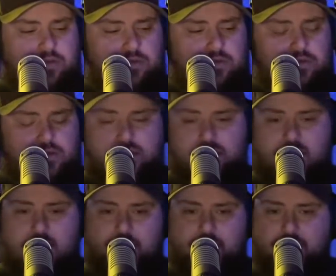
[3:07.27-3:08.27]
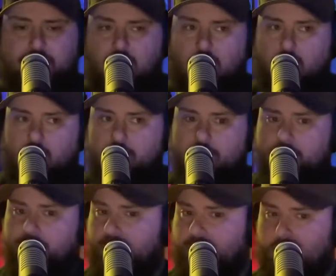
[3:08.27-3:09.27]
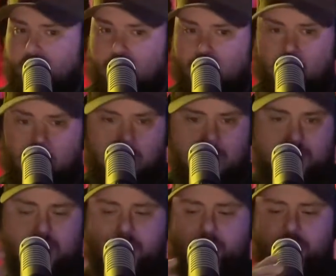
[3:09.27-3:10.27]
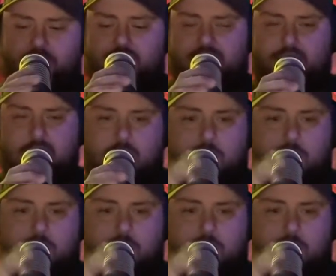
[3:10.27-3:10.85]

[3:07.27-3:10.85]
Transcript: this episode, I titled it